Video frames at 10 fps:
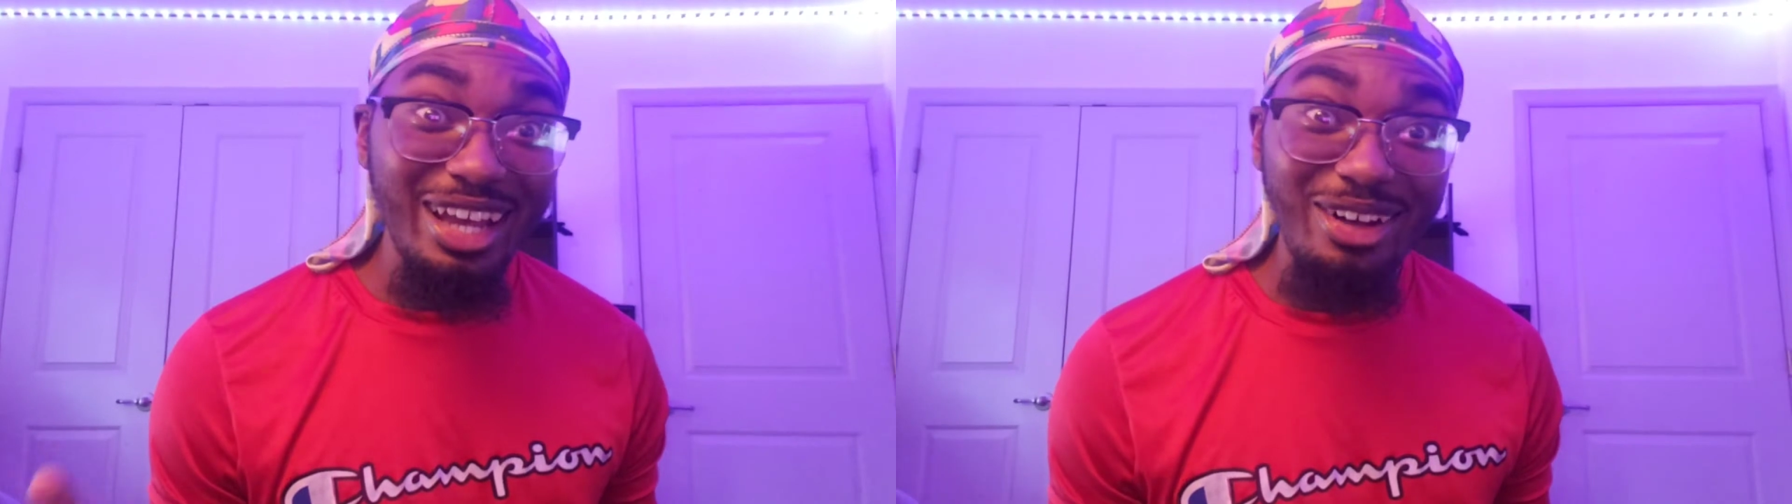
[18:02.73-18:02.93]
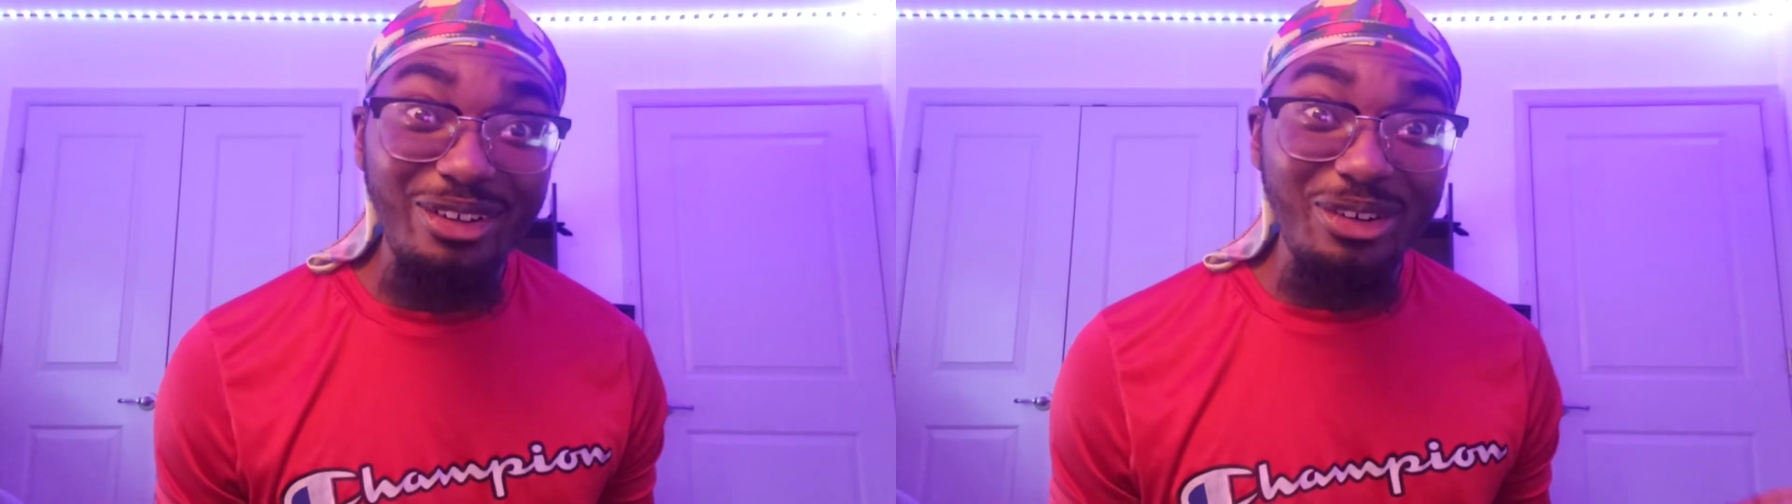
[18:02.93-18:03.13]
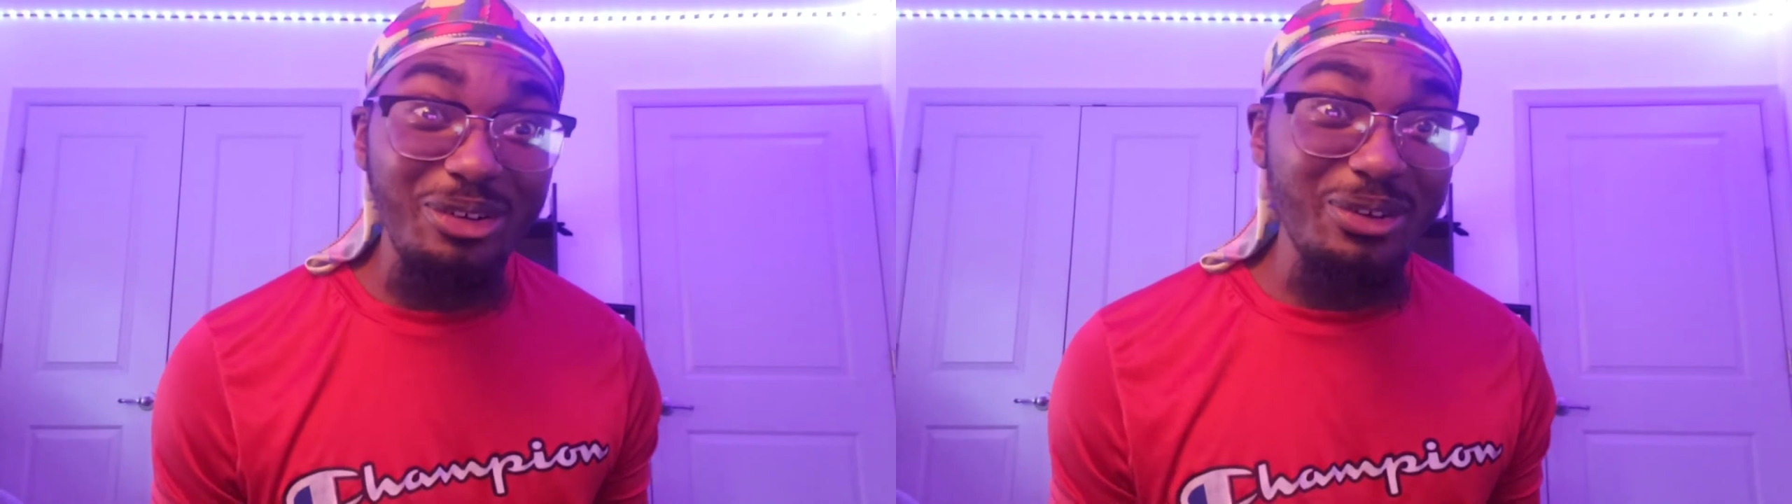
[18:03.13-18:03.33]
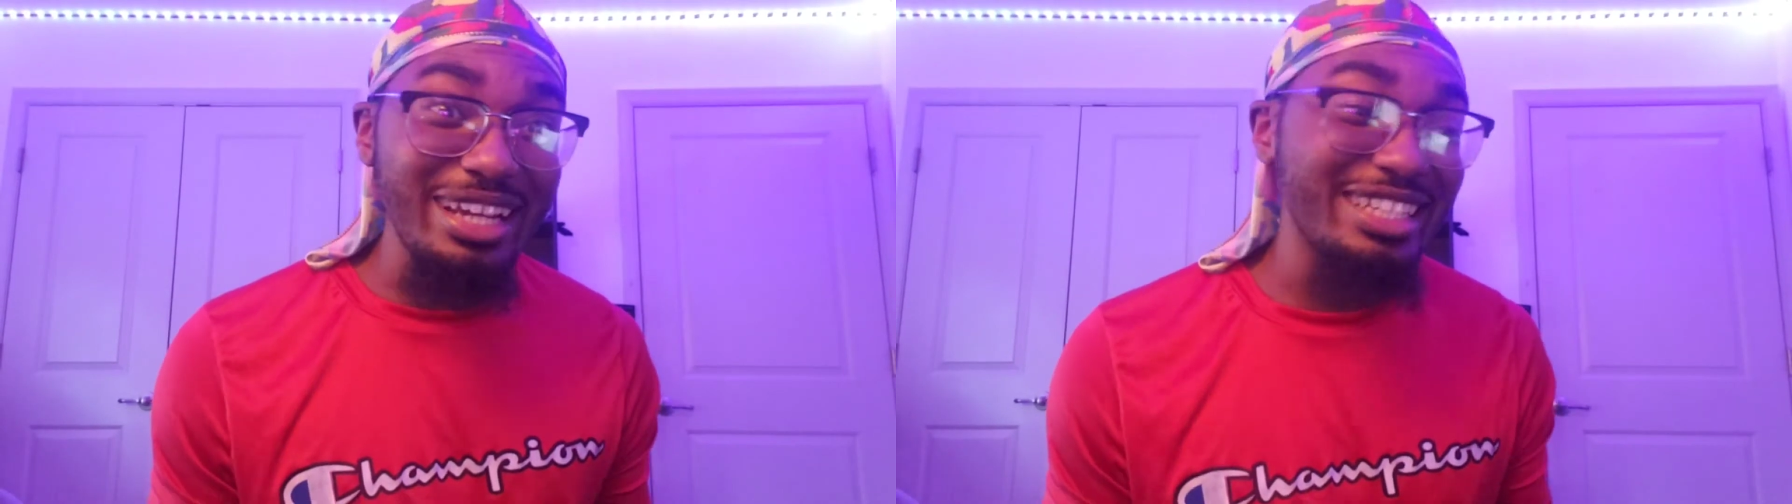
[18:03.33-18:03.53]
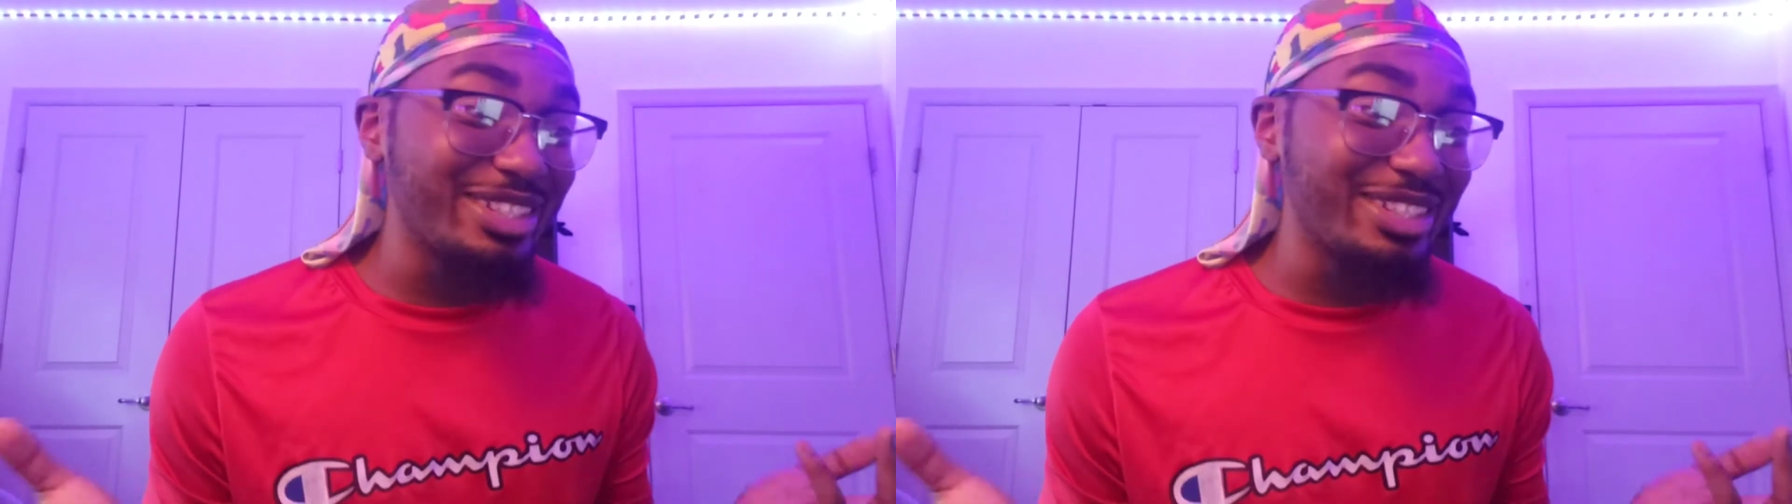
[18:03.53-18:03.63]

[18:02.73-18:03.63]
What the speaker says: hell are we